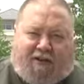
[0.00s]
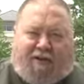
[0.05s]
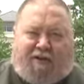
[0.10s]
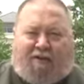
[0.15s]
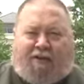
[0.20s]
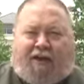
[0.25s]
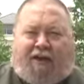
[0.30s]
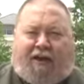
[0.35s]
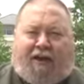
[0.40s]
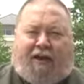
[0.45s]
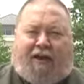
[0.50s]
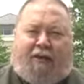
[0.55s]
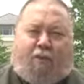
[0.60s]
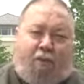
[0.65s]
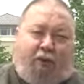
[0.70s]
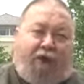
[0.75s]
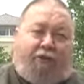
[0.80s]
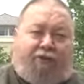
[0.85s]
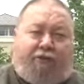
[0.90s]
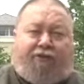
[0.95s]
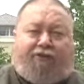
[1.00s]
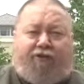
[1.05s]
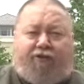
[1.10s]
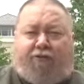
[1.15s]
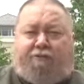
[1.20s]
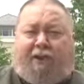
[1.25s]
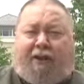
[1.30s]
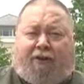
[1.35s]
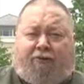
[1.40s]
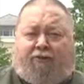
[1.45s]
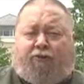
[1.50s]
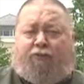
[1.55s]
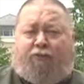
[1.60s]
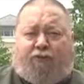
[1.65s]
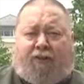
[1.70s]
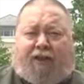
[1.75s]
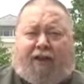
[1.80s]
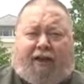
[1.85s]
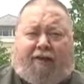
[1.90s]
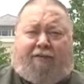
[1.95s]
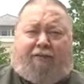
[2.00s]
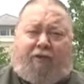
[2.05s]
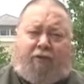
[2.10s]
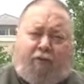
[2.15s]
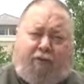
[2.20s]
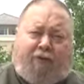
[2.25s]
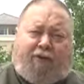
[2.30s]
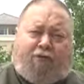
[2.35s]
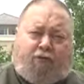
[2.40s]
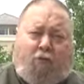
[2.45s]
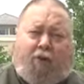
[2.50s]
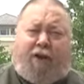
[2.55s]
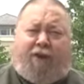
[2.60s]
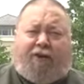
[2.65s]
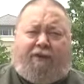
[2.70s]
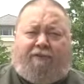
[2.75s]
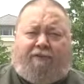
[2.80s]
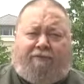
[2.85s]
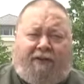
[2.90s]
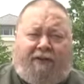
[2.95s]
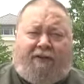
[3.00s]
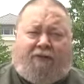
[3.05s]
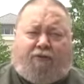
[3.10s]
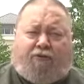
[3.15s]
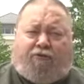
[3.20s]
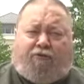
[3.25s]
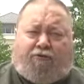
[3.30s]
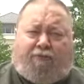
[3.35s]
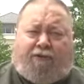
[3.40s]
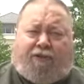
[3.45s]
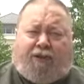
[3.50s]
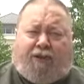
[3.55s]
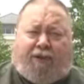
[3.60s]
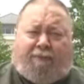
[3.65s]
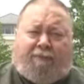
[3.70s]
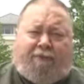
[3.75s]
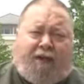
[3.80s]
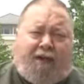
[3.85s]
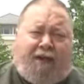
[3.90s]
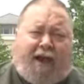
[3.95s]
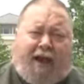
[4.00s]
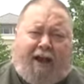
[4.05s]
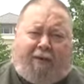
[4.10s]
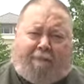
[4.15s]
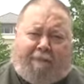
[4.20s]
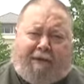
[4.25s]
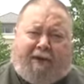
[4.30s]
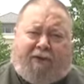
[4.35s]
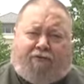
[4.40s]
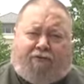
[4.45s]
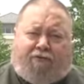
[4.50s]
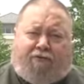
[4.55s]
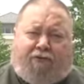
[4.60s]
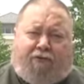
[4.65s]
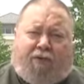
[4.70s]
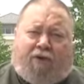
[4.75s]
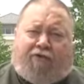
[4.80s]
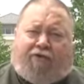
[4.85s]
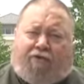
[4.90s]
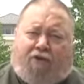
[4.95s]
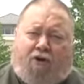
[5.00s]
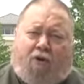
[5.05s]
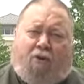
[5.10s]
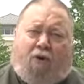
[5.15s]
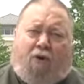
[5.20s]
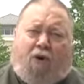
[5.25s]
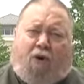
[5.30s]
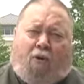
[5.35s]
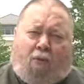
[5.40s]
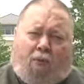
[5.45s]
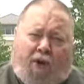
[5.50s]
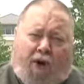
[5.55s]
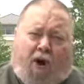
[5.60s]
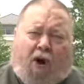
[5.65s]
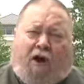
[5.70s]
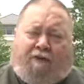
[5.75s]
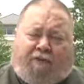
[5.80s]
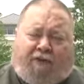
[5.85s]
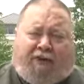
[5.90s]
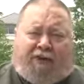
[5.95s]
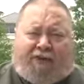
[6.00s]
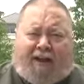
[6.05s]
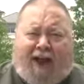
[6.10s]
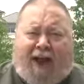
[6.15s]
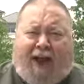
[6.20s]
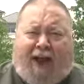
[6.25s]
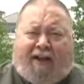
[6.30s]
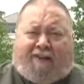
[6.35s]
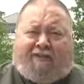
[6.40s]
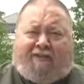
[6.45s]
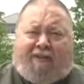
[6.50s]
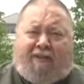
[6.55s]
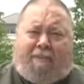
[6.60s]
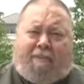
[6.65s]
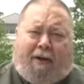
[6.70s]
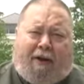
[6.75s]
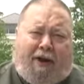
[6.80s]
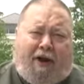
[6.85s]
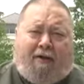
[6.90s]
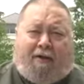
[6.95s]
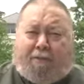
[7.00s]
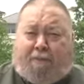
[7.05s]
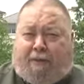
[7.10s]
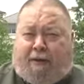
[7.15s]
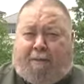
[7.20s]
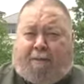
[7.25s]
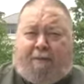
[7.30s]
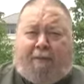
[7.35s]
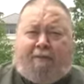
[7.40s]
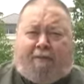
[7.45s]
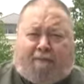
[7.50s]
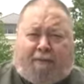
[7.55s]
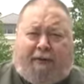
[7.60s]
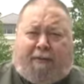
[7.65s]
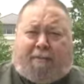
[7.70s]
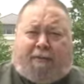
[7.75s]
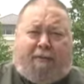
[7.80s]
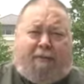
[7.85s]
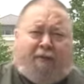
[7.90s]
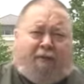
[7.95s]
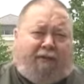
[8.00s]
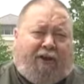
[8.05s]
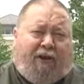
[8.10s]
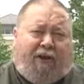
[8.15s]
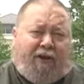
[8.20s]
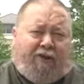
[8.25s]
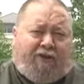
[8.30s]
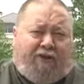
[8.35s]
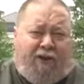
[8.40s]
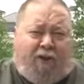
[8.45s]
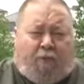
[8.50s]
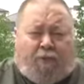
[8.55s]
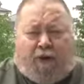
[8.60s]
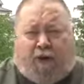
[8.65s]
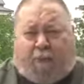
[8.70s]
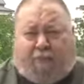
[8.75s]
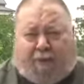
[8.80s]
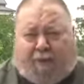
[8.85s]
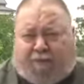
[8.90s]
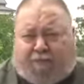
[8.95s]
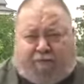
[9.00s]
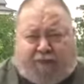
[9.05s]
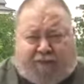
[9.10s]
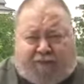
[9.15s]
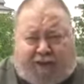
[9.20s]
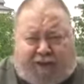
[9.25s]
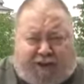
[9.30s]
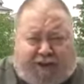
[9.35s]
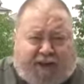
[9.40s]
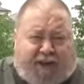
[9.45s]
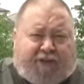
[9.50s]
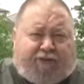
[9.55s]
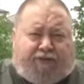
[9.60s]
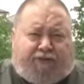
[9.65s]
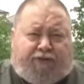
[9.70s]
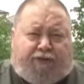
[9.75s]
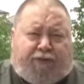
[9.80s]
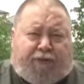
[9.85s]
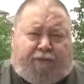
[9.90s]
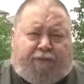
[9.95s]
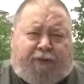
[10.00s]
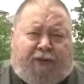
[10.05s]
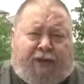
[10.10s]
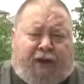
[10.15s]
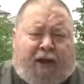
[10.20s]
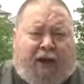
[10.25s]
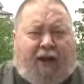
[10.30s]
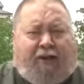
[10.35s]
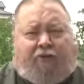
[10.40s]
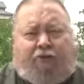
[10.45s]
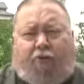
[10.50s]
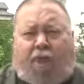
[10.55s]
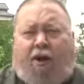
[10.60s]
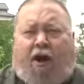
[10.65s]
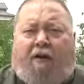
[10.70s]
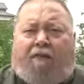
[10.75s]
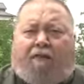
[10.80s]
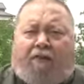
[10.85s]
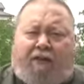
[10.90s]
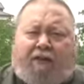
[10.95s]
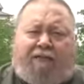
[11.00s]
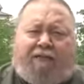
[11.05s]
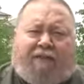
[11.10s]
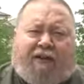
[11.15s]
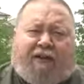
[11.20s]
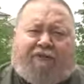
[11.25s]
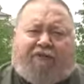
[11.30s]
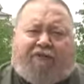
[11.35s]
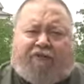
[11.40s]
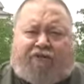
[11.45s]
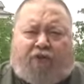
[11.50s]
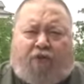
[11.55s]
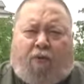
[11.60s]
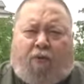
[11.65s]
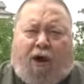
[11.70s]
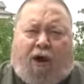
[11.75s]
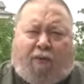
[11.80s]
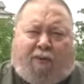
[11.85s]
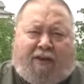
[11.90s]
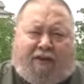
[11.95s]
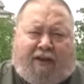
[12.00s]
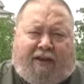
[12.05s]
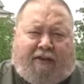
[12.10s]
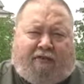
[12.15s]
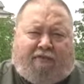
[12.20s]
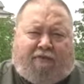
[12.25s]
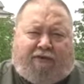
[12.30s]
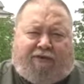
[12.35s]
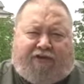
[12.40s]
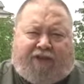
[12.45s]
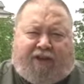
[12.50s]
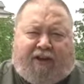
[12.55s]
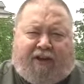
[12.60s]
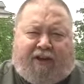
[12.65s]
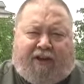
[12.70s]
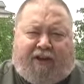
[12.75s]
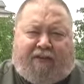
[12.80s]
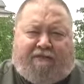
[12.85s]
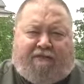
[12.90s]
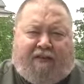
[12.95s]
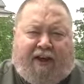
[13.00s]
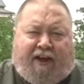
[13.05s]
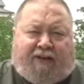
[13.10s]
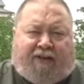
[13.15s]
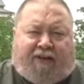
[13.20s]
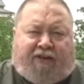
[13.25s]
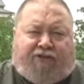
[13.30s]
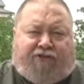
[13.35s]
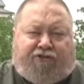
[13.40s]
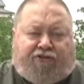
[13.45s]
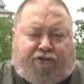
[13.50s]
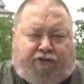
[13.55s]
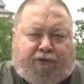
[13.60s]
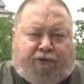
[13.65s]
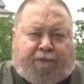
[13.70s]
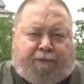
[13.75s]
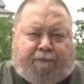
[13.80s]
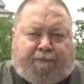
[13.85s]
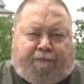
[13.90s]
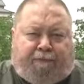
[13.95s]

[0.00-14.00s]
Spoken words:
Okay, we Christians make truth claims, and we want to defend those truth claims as being true. And so we are often attacked by other people who tell us we don't believe Christianity is true. And so we offer a defense to show why we think Christianity, in fact, is true.